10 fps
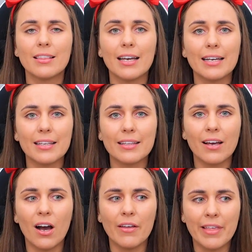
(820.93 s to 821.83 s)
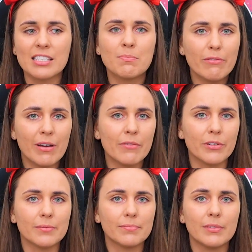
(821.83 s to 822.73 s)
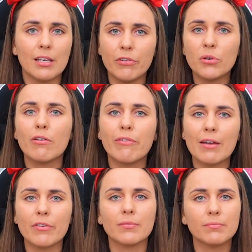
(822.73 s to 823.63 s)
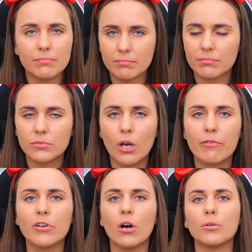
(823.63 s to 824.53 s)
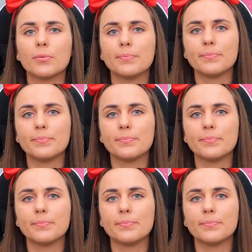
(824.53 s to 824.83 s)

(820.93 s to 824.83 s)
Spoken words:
Like, that's my favorite. If you got a favorite, go for gold.